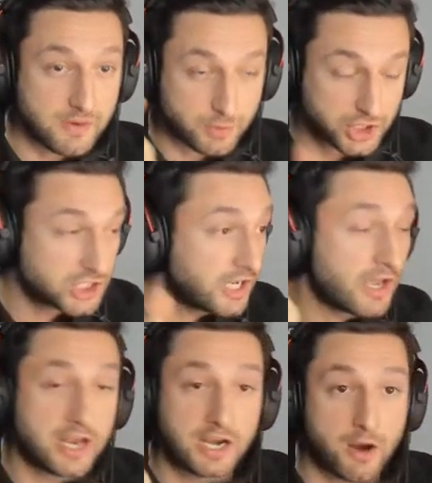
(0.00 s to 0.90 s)
were still
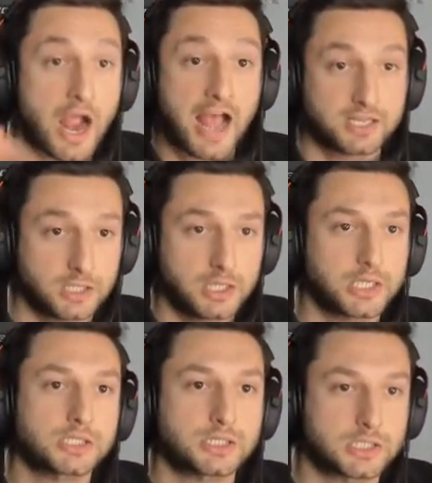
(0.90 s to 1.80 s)
and they're acting like
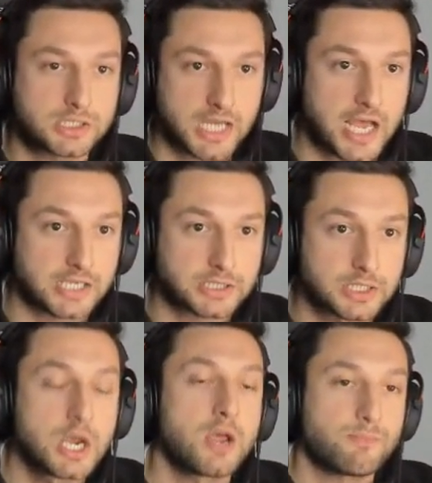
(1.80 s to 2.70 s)
a success
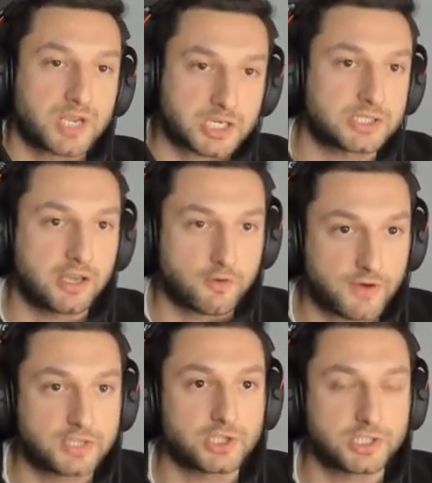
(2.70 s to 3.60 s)
because the
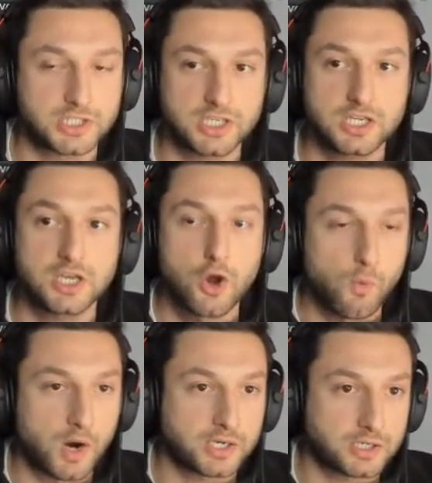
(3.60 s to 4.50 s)
FIGC
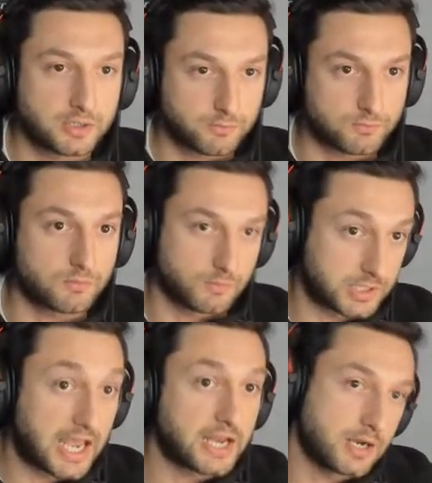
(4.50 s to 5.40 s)
wanted to
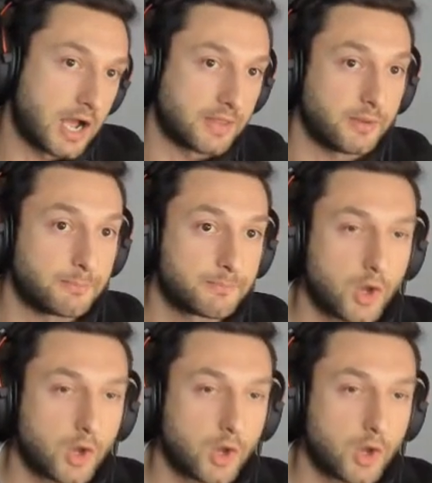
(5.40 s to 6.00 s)
get on them.